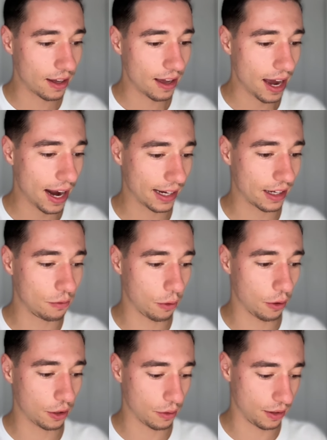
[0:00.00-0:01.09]
and I can
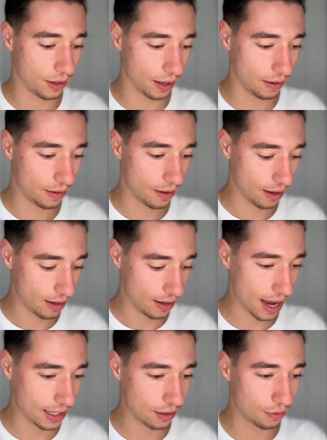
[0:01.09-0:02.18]
work with the
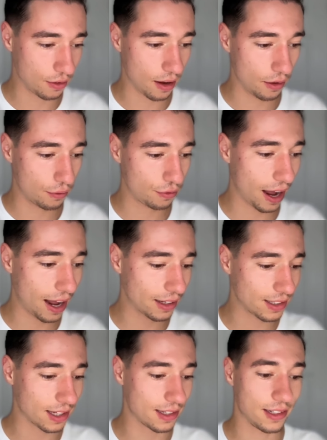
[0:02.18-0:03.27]
native file
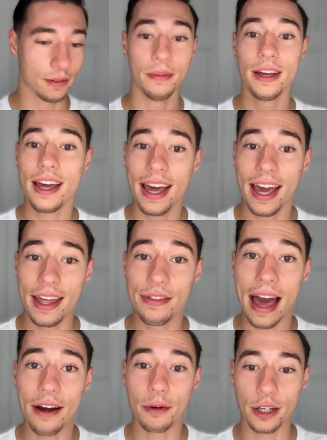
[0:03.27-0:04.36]
system in
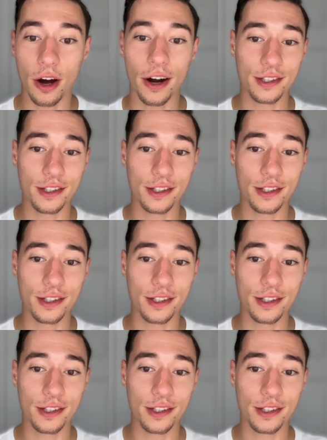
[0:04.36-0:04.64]
that regard.